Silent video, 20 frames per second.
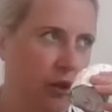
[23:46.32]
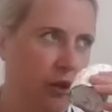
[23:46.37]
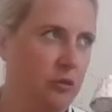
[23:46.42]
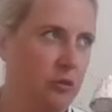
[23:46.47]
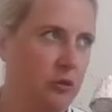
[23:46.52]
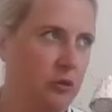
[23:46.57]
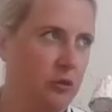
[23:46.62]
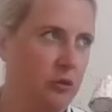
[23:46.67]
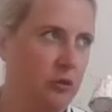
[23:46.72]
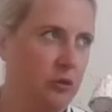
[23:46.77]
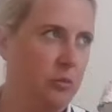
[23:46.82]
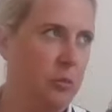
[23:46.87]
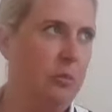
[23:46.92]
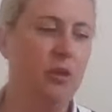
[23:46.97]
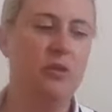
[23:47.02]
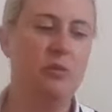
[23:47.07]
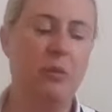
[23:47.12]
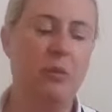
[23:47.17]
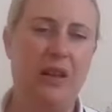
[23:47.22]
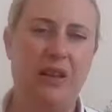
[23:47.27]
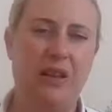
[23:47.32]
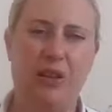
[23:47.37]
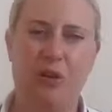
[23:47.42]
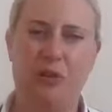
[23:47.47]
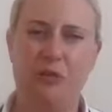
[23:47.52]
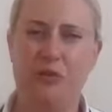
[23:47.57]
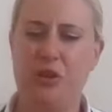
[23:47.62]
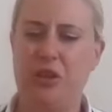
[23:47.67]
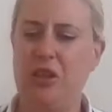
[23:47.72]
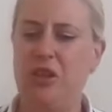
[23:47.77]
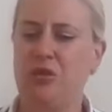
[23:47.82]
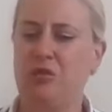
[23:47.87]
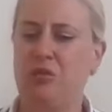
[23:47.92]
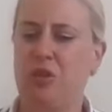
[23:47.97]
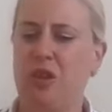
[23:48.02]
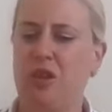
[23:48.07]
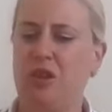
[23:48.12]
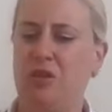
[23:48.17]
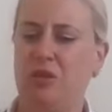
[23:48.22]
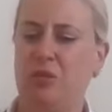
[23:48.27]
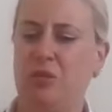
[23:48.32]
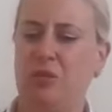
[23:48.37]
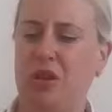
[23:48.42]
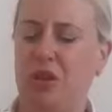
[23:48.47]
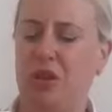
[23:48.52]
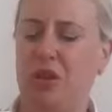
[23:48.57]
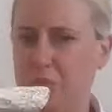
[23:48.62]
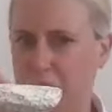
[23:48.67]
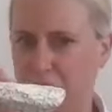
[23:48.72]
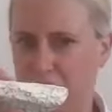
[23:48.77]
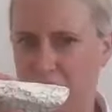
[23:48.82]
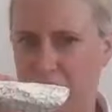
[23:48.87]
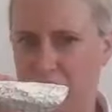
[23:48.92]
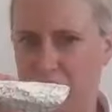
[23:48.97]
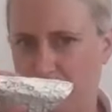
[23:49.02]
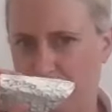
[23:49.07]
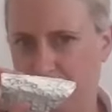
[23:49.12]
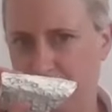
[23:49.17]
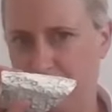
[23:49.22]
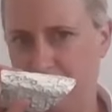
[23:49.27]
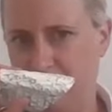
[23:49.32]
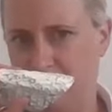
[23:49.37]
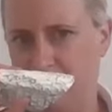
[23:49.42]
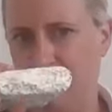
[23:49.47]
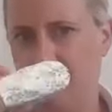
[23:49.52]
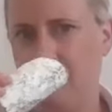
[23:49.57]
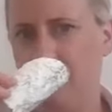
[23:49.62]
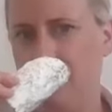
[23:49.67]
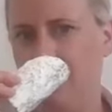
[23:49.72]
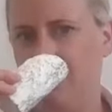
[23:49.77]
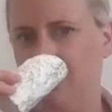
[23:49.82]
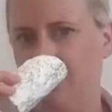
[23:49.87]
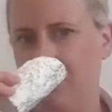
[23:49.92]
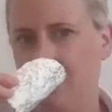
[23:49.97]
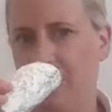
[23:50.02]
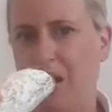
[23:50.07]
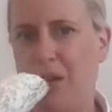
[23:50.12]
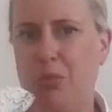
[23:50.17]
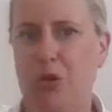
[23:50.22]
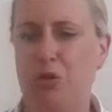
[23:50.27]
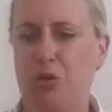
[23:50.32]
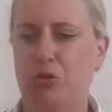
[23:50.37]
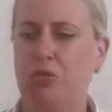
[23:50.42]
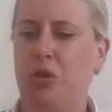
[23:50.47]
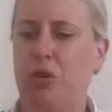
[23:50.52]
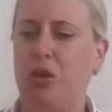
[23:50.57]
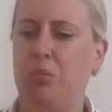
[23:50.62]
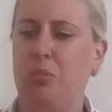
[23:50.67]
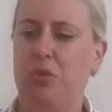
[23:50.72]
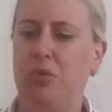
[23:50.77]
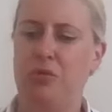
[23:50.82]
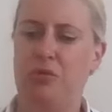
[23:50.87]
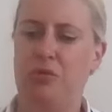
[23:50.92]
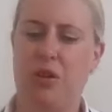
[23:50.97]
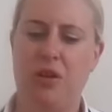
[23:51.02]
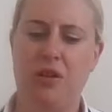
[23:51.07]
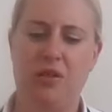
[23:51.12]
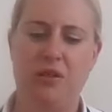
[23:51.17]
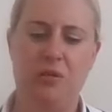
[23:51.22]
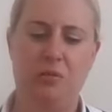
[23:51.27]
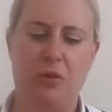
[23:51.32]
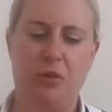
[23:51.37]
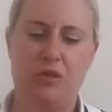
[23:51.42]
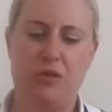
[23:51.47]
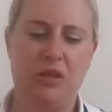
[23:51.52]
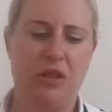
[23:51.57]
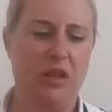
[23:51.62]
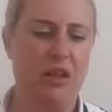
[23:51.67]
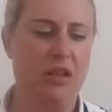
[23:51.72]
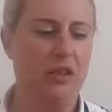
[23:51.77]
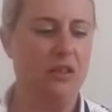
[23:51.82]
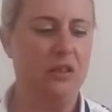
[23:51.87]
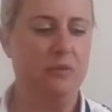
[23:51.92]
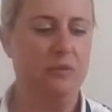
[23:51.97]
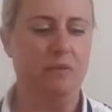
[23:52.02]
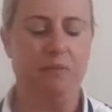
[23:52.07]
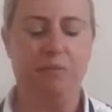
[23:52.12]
Those people who smell a lot of cheese rinds will know what that that mold ripened rind smells like.